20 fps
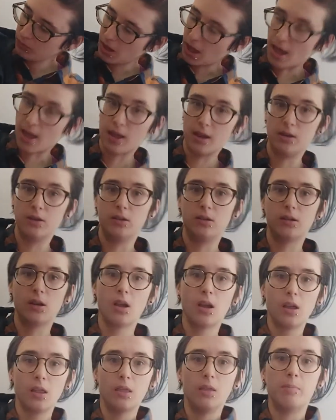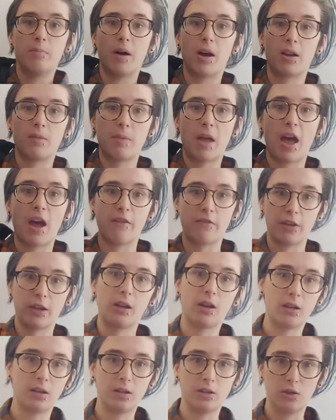And the bottom half I
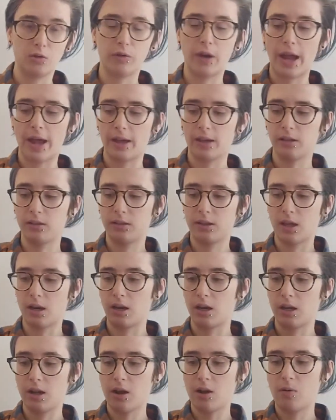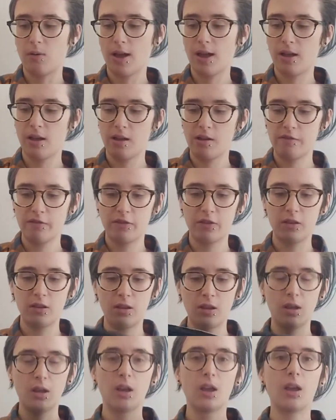cut into rags that I now have.
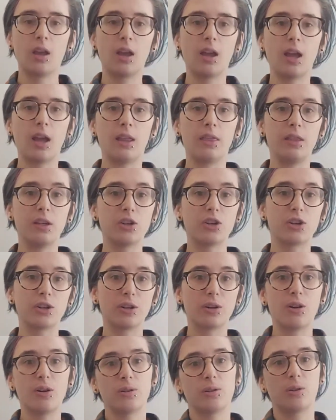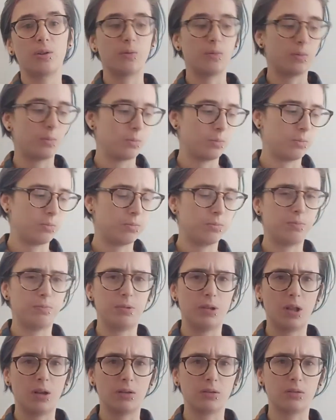And this shirt also
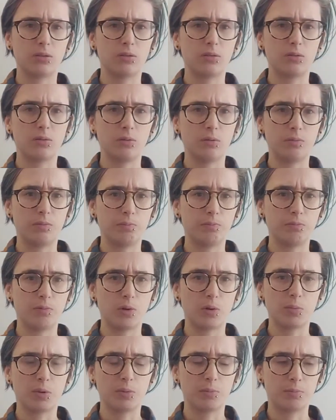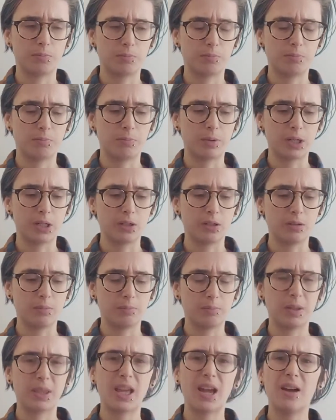belongs to a former partner.
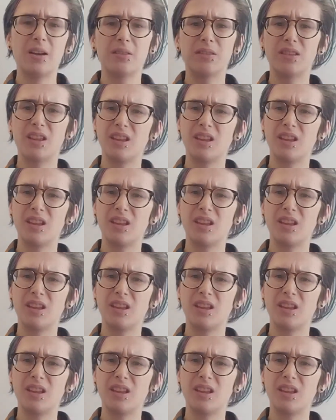But that